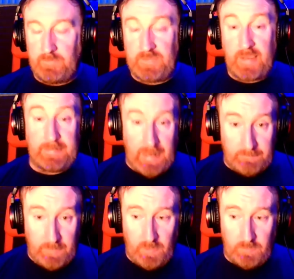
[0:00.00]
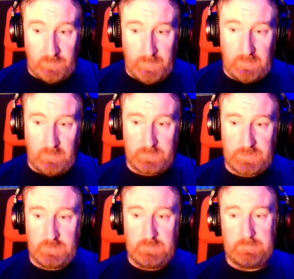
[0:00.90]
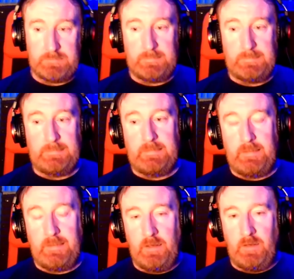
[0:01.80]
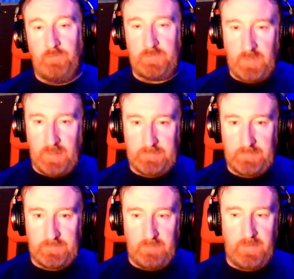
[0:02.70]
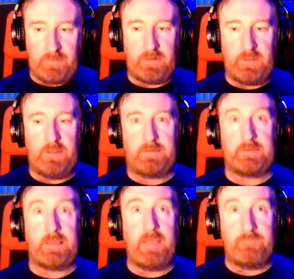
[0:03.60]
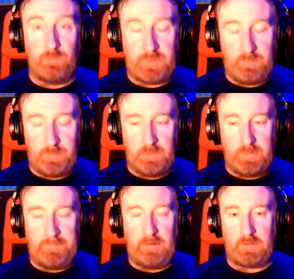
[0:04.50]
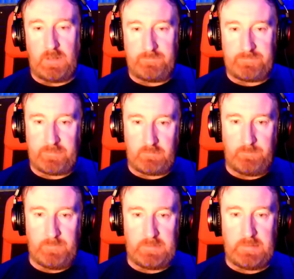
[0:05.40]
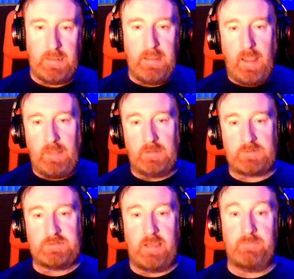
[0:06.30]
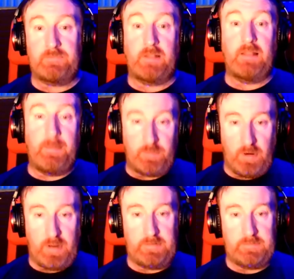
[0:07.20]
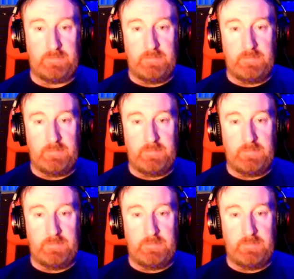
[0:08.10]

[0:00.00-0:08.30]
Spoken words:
Secondhand might also be an option. You know, voice artists are very careful people and they look after their equipment. A lot of times they'll upgrade.